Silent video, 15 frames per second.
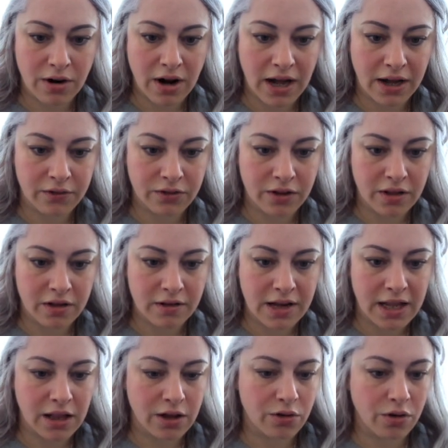after the
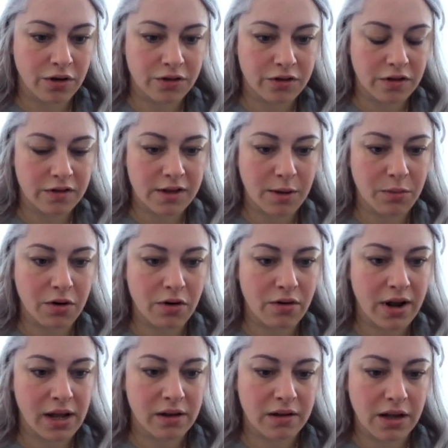daily cross. So somewhere
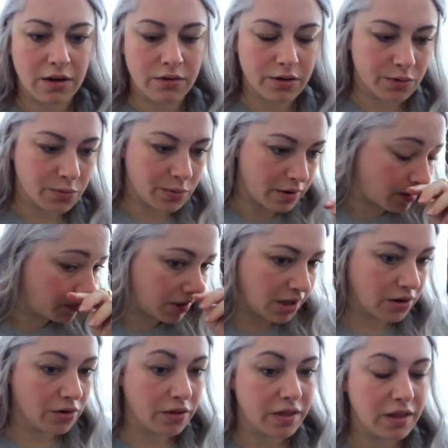around here is where I'm
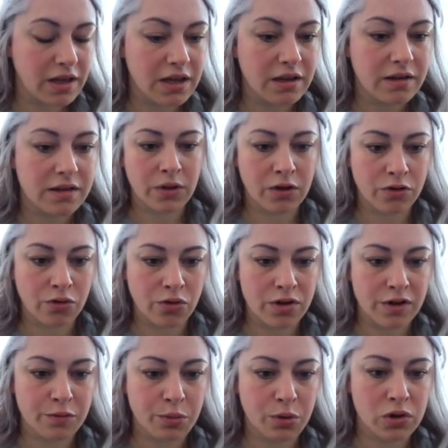in on this. Saw
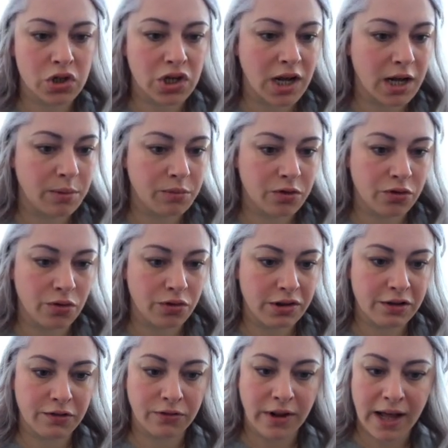this push up, saw
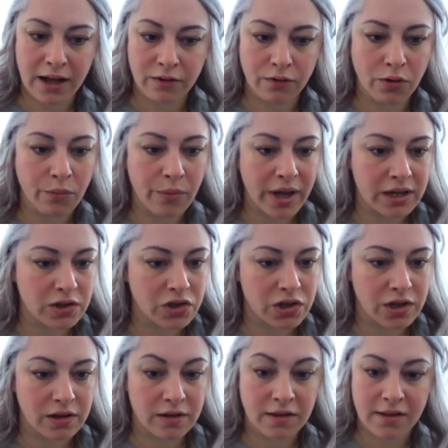this flag
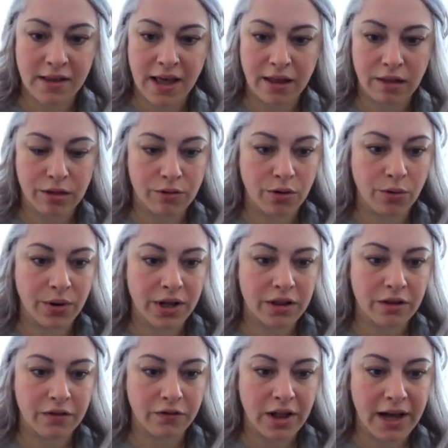formation, sat through it. The
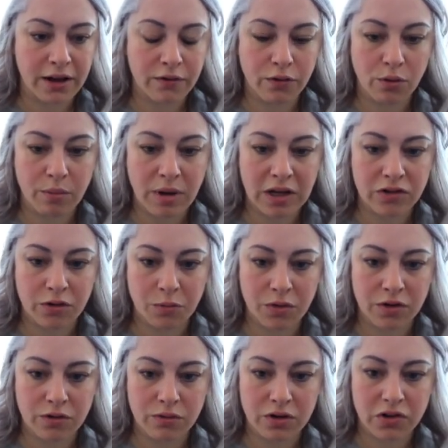flag formation
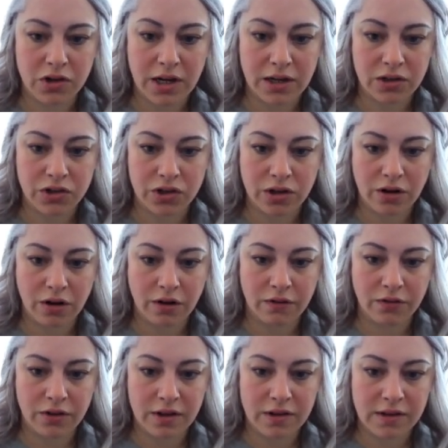was a rejection of
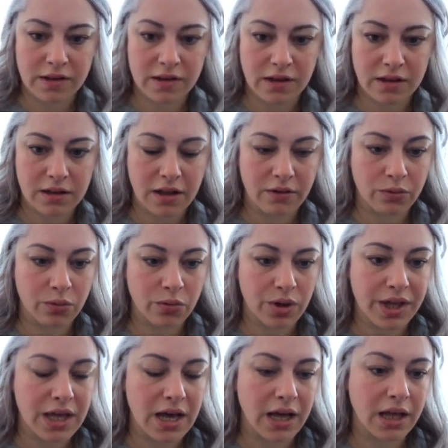this level
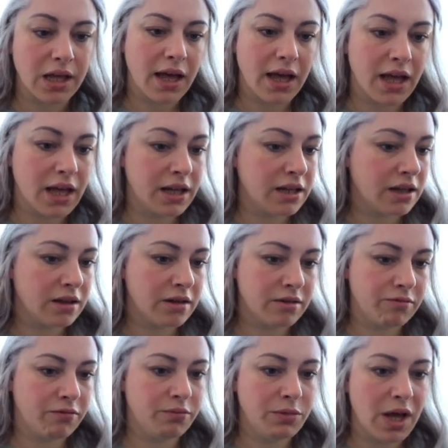here, and
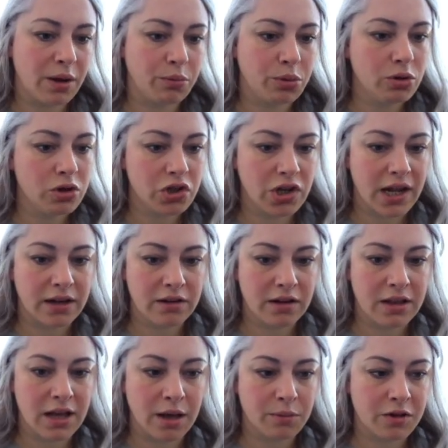yeah, pushed out to
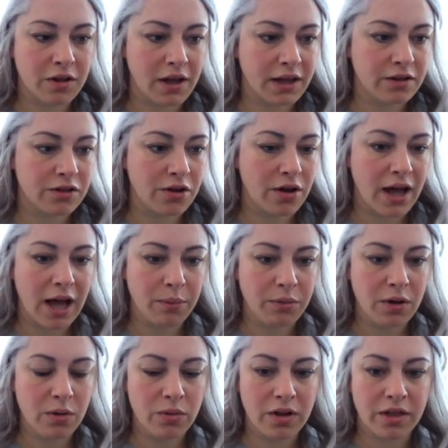the upside. So
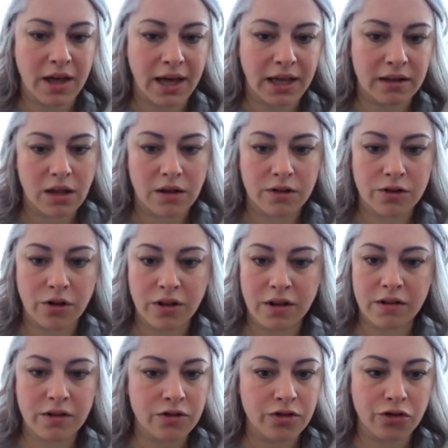happy with that. So
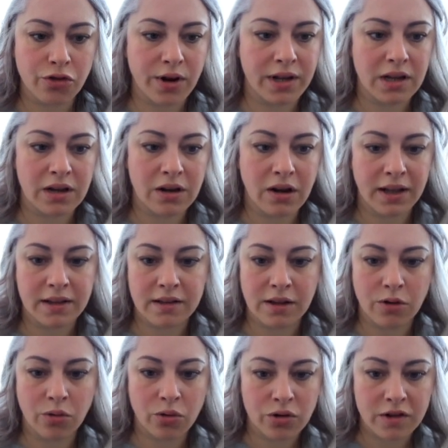this is just trending nicely.
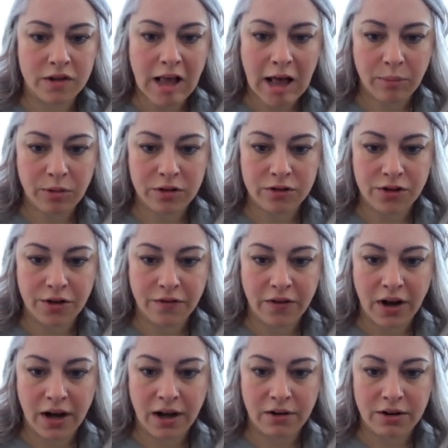All that's happened so
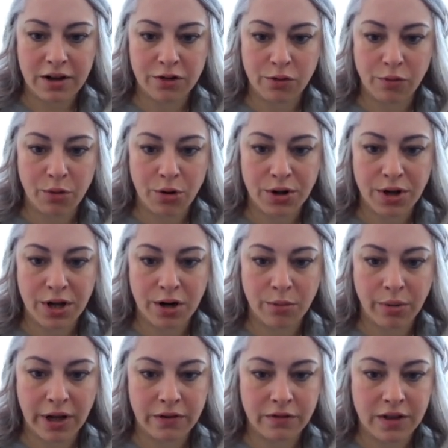far is we've broken
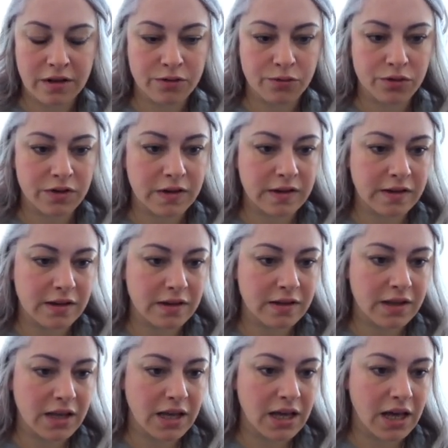above this resistance
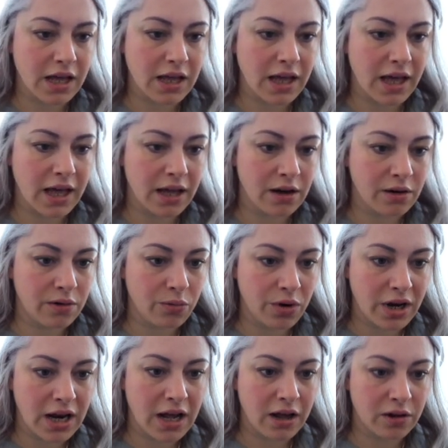here, and we're
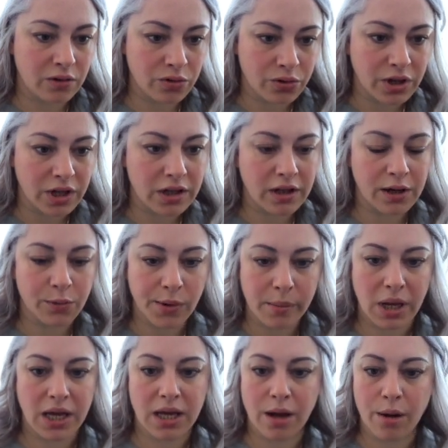now looking like we
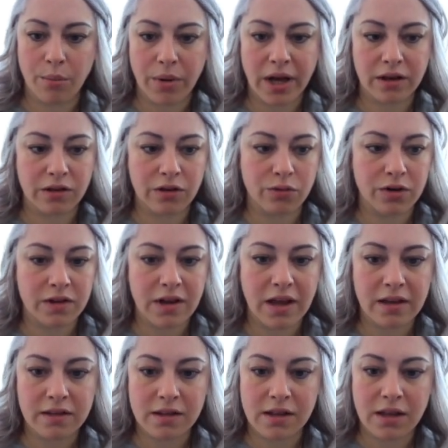may come back to
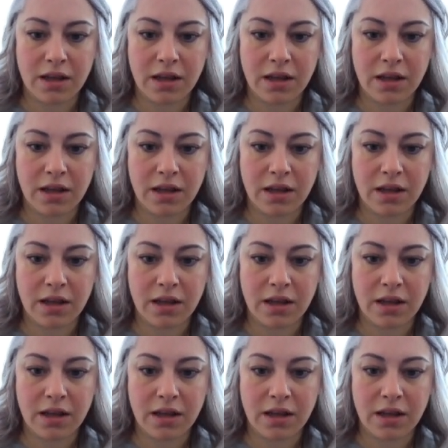retest it.